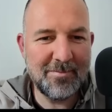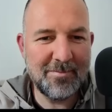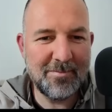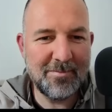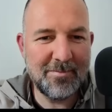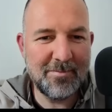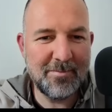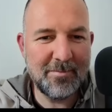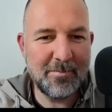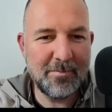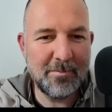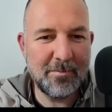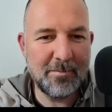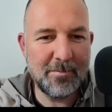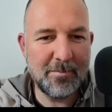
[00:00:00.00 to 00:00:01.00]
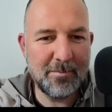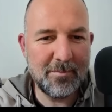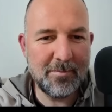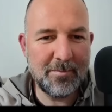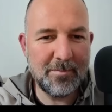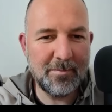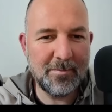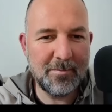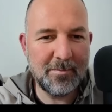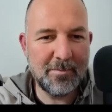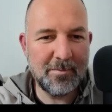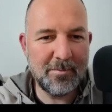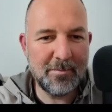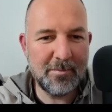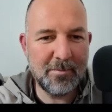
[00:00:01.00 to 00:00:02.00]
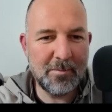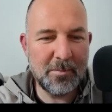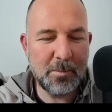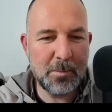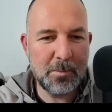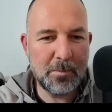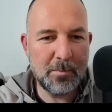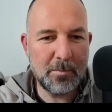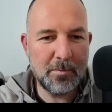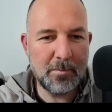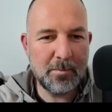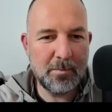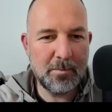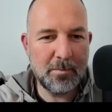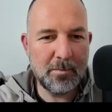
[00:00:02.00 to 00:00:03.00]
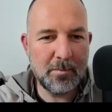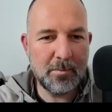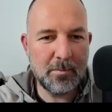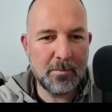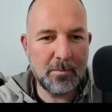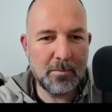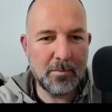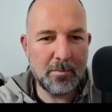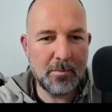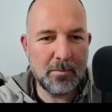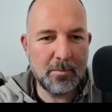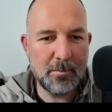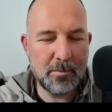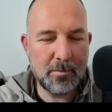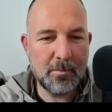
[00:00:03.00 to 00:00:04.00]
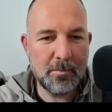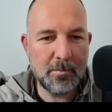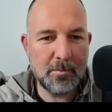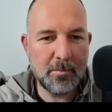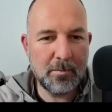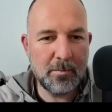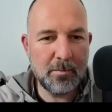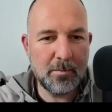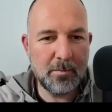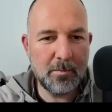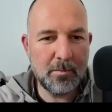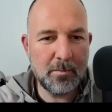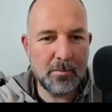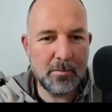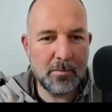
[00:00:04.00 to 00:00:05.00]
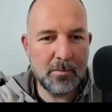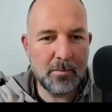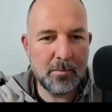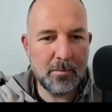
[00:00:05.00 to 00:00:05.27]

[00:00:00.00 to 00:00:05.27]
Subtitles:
This person isn't speaking.